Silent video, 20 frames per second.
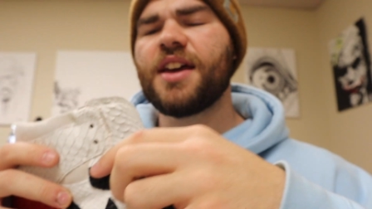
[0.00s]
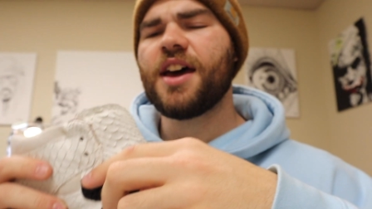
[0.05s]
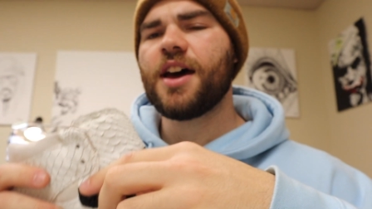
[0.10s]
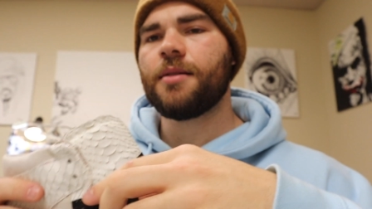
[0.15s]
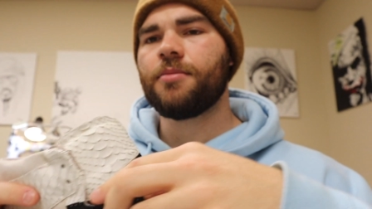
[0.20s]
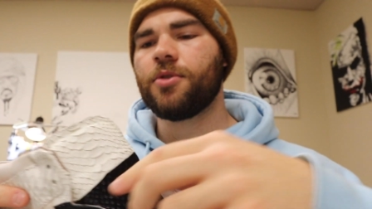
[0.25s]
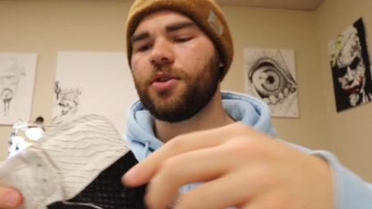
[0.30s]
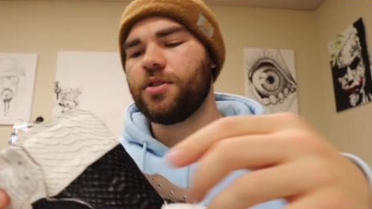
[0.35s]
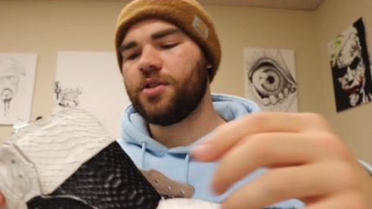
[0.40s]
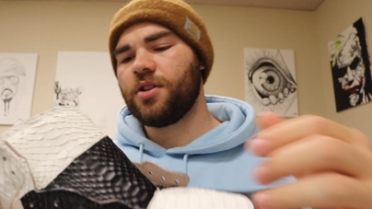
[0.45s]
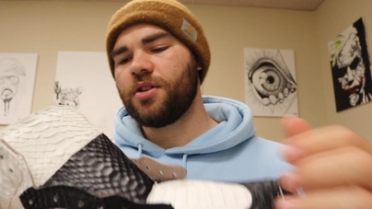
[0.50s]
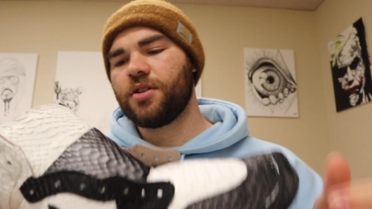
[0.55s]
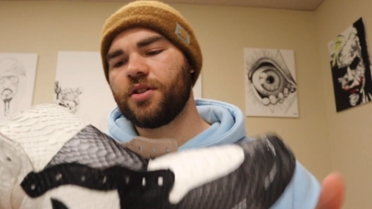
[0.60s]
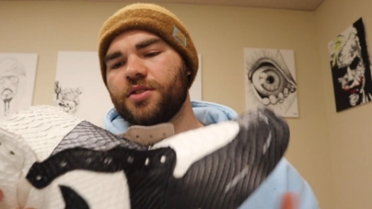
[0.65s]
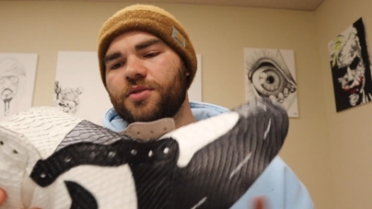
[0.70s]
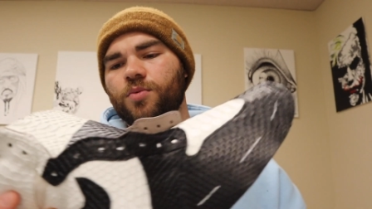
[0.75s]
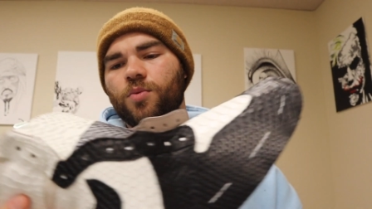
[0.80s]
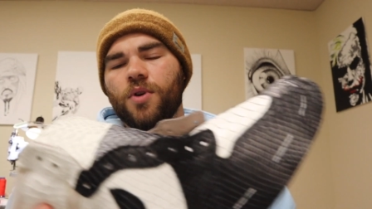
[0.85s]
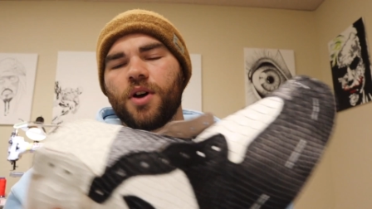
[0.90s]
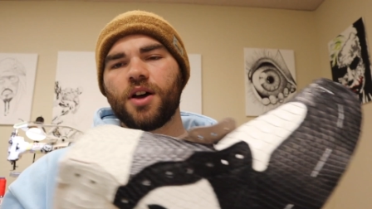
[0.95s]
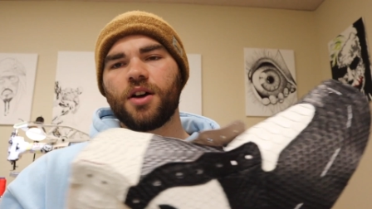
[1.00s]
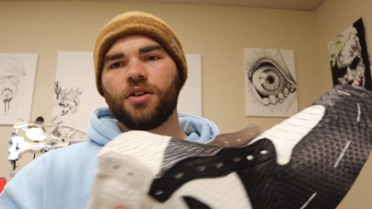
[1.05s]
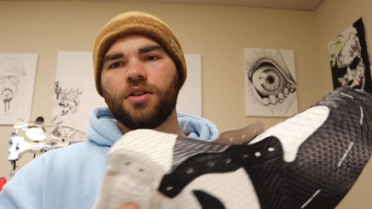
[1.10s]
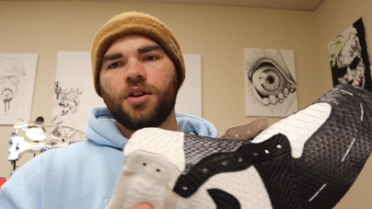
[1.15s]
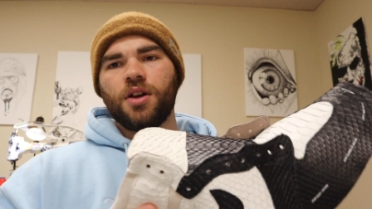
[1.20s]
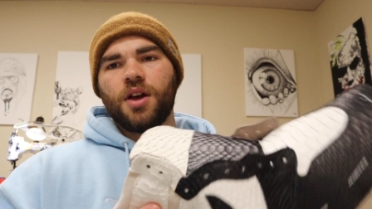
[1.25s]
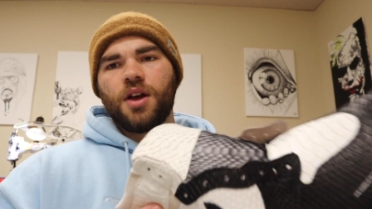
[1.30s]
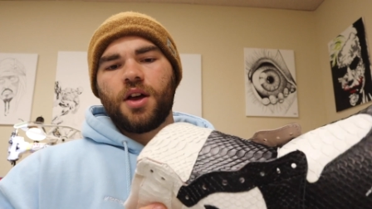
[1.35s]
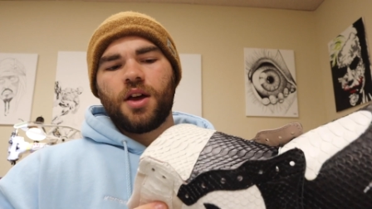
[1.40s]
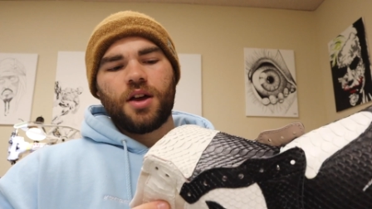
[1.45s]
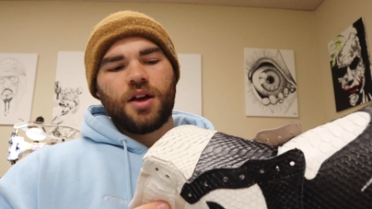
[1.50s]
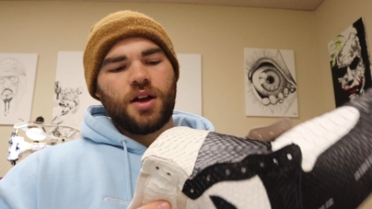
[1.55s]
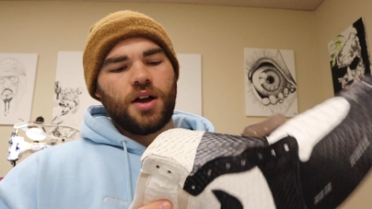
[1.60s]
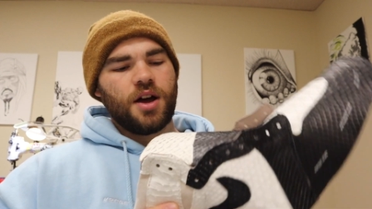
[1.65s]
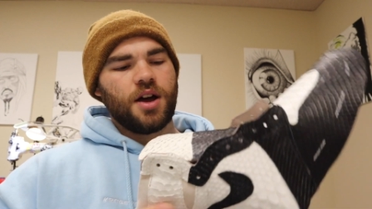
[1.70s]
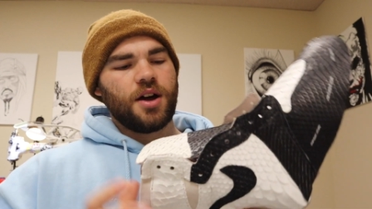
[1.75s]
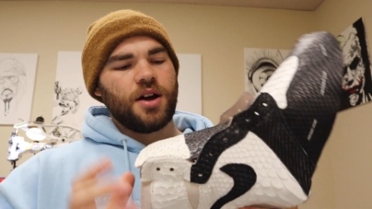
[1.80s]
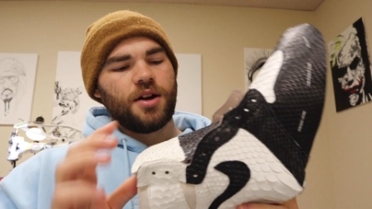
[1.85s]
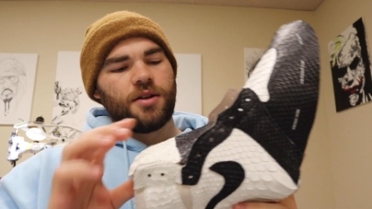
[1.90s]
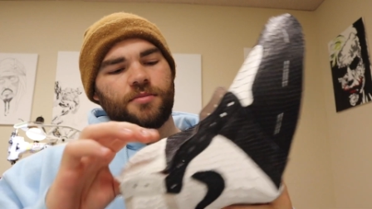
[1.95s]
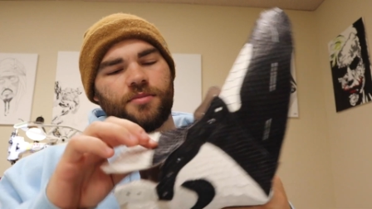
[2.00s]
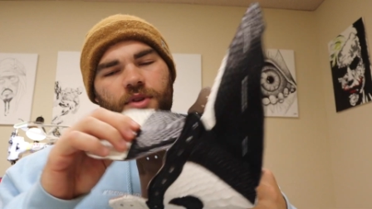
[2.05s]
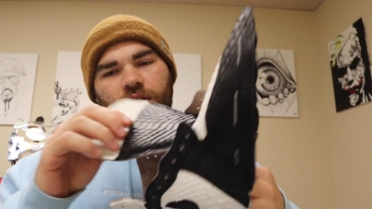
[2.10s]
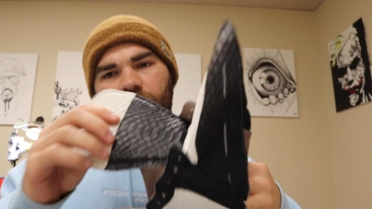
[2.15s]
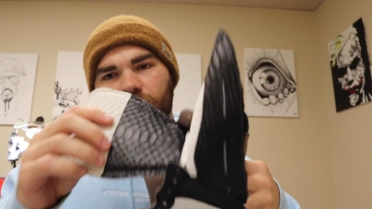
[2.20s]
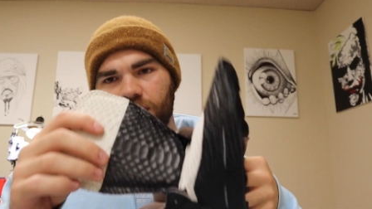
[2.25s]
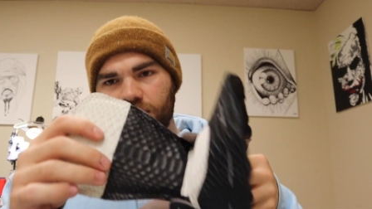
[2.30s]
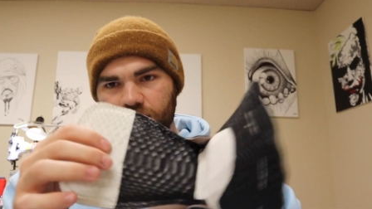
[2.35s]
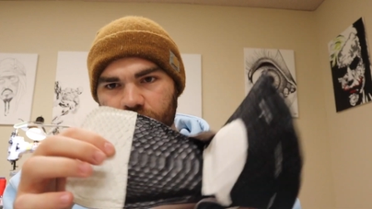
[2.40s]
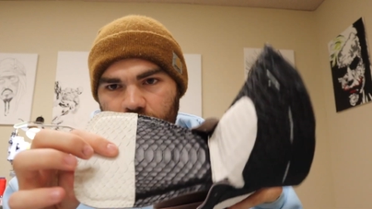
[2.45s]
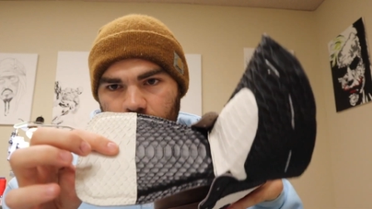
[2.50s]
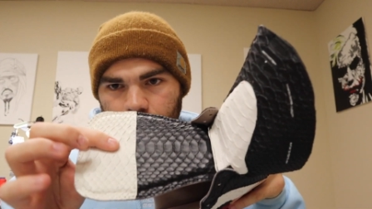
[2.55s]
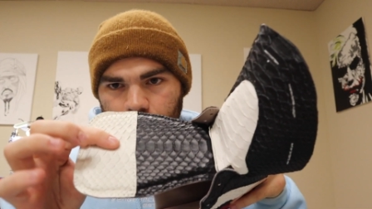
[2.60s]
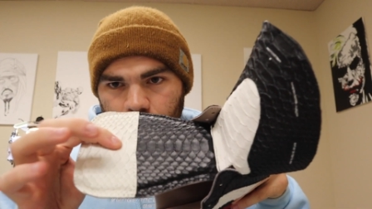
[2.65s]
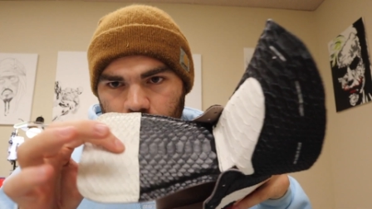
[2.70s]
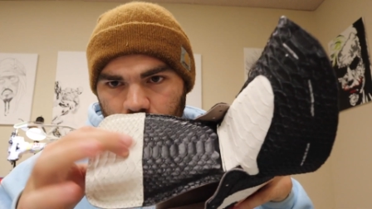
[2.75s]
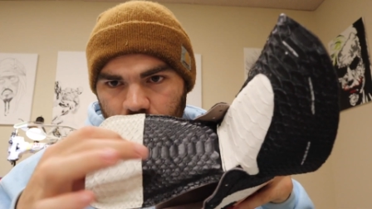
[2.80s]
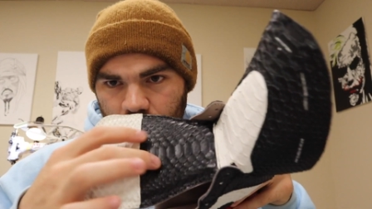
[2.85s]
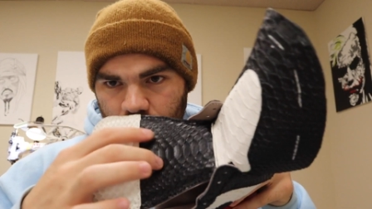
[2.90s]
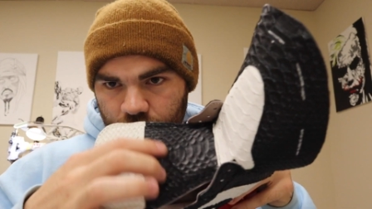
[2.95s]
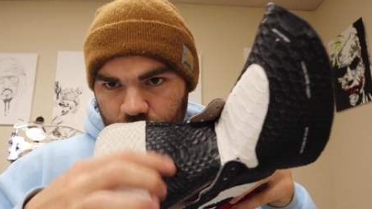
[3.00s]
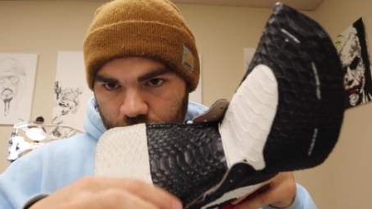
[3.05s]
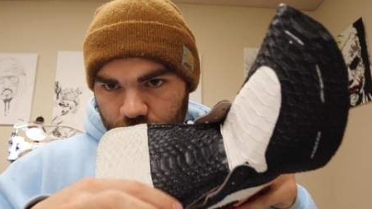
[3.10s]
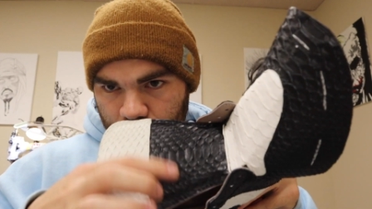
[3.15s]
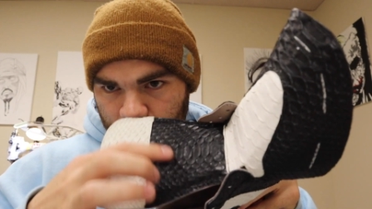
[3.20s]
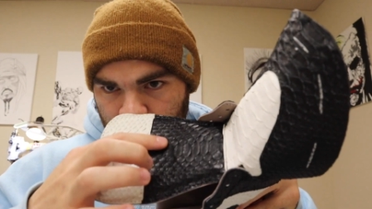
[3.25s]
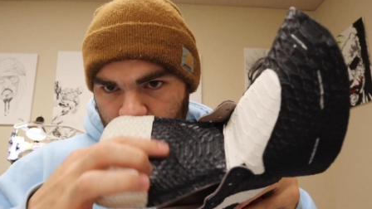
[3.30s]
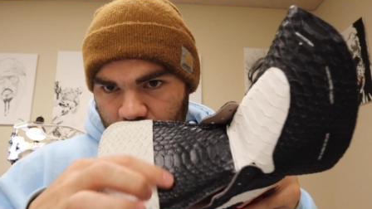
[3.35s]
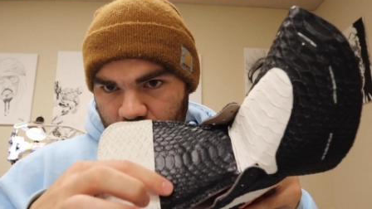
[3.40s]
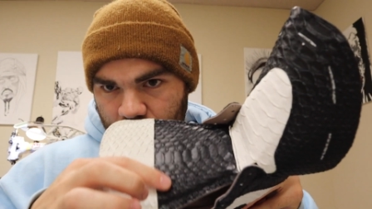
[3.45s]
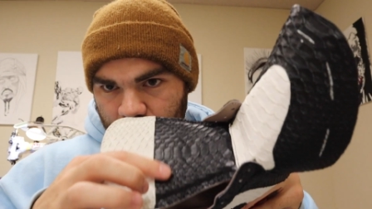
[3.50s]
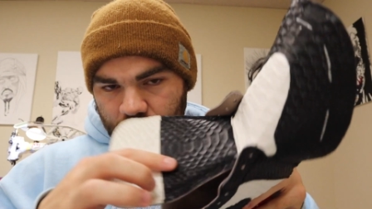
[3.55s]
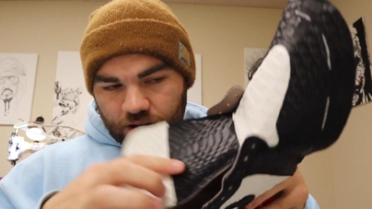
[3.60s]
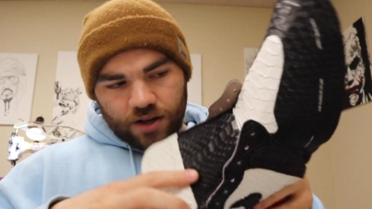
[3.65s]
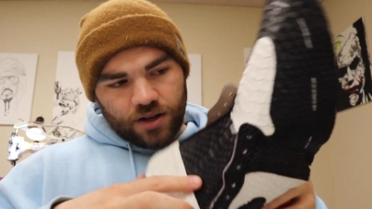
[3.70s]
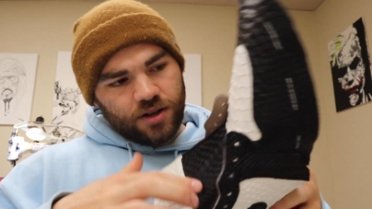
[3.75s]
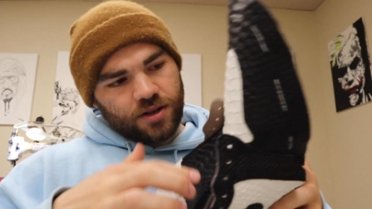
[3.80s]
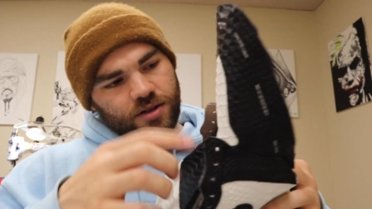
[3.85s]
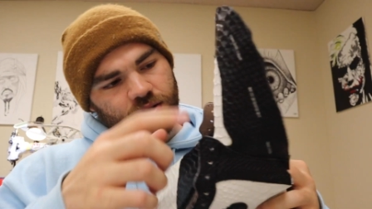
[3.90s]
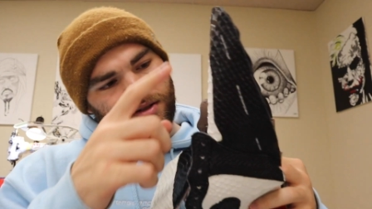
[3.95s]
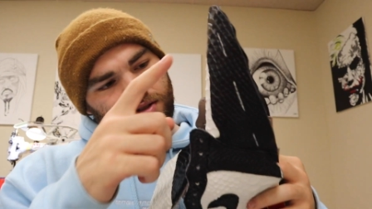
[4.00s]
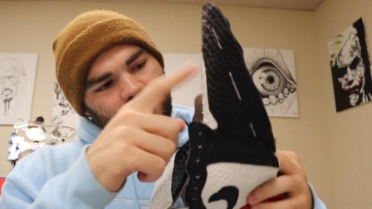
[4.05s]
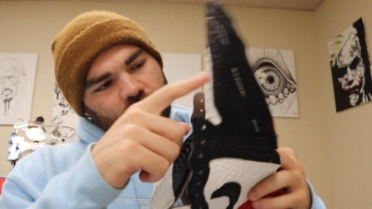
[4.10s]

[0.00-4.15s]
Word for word: tab on there as well. The double layered,